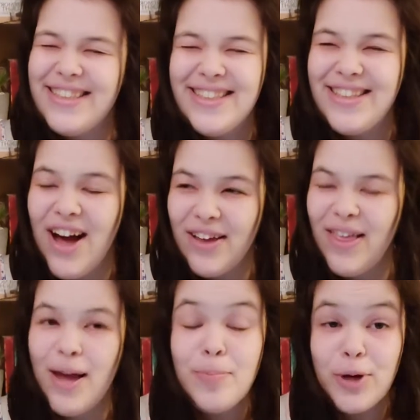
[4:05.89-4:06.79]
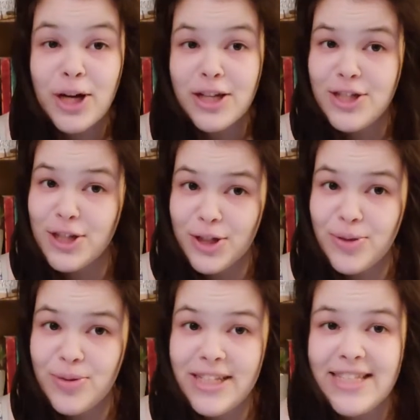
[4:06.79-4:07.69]
logged that book onto
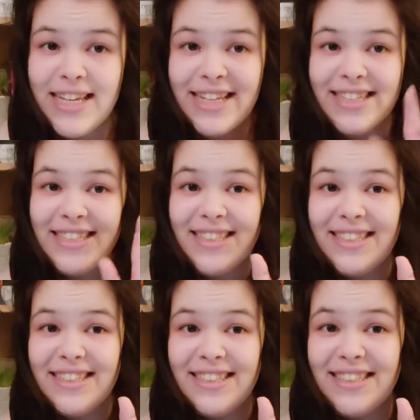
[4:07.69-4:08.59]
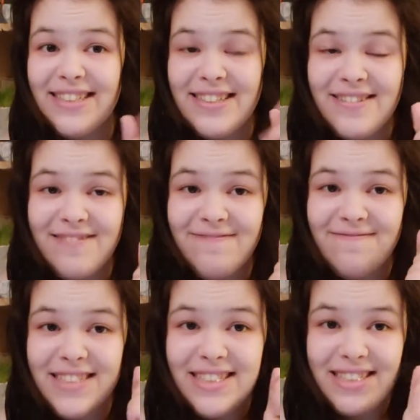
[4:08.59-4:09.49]
Goodreads in
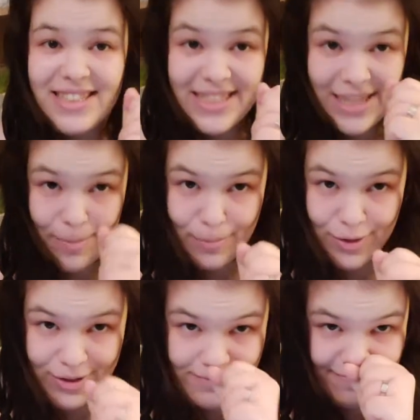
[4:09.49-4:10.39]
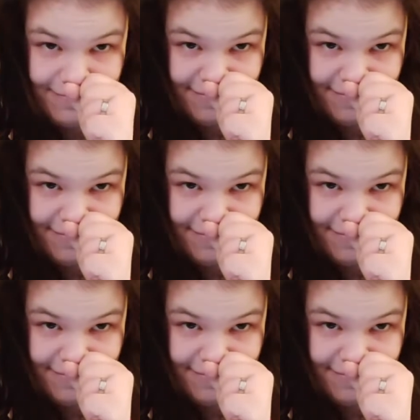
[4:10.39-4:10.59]
December.